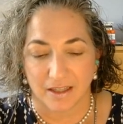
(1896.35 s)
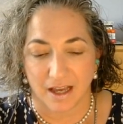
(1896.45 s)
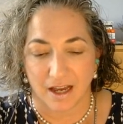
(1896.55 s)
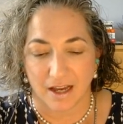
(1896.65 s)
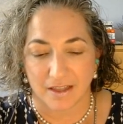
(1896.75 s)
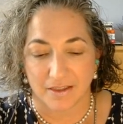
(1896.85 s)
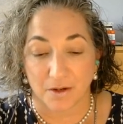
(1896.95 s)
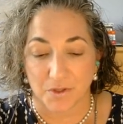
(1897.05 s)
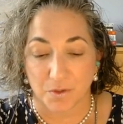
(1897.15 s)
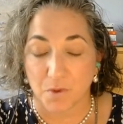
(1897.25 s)
there
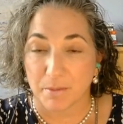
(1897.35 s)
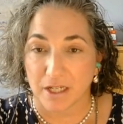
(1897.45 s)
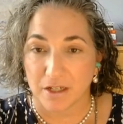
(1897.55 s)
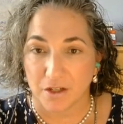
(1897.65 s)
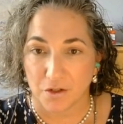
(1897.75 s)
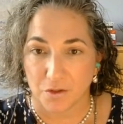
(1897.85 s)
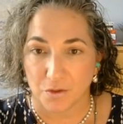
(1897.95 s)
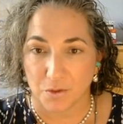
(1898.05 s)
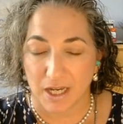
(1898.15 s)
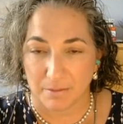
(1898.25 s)
was a woman
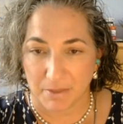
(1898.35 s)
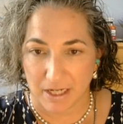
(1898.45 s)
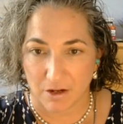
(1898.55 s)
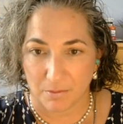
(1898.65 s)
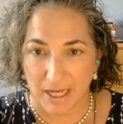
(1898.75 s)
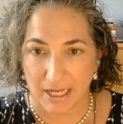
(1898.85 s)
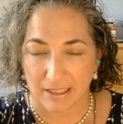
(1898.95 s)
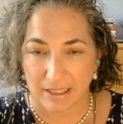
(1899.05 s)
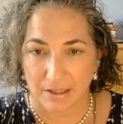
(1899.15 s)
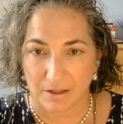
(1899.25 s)
who had been out
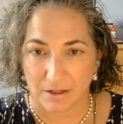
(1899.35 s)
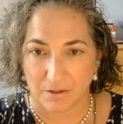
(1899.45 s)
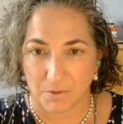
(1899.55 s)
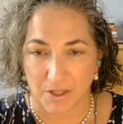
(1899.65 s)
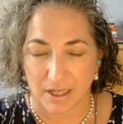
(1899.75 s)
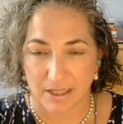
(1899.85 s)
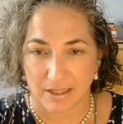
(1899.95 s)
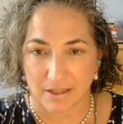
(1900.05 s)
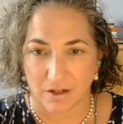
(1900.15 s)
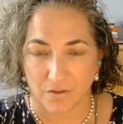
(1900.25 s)
paddling with
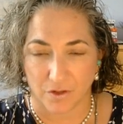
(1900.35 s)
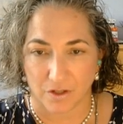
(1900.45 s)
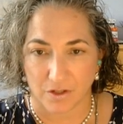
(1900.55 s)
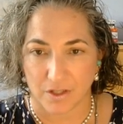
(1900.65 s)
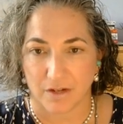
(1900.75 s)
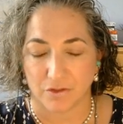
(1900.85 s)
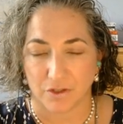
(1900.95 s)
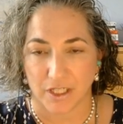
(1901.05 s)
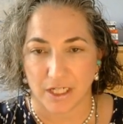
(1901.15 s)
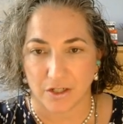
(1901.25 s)
us over several
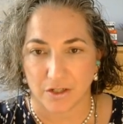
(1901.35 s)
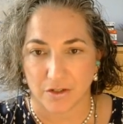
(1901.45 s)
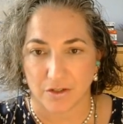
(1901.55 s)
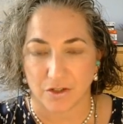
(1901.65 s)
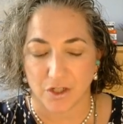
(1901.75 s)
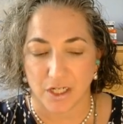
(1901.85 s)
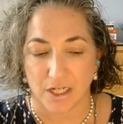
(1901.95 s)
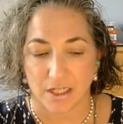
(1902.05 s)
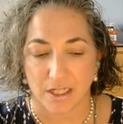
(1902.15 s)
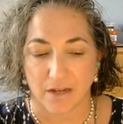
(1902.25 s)
years.
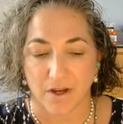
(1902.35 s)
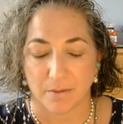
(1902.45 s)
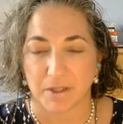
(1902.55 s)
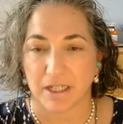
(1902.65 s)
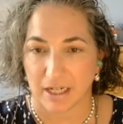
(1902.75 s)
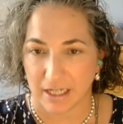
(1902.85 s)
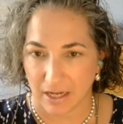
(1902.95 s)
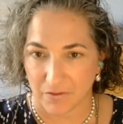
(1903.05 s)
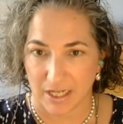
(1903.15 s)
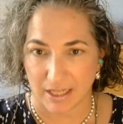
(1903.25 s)
She gave up and kind of
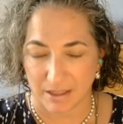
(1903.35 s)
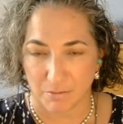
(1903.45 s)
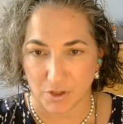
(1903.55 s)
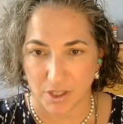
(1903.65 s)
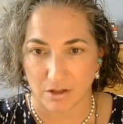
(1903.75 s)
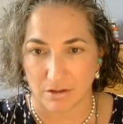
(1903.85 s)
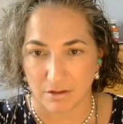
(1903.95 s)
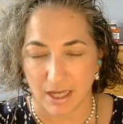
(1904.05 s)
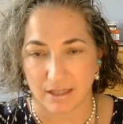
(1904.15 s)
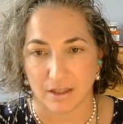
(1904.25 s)
gave a testimonial
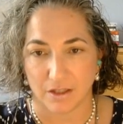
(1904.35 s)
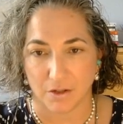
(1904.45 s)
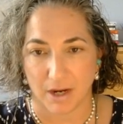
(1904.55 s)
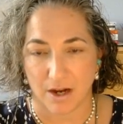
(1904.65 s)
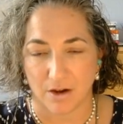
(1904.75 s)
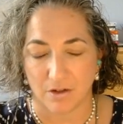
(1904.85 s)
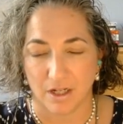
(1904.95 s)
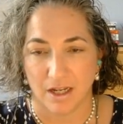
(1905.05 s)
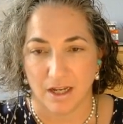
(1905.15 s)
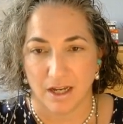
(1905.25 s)
at the luau.
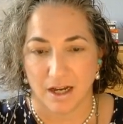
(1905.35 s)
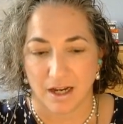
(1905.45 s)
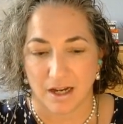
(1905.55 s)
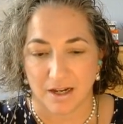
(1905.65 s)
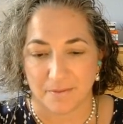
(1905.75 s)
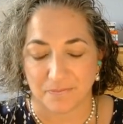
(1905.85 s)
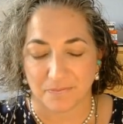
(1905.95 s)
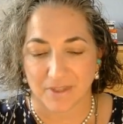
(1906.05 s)
And,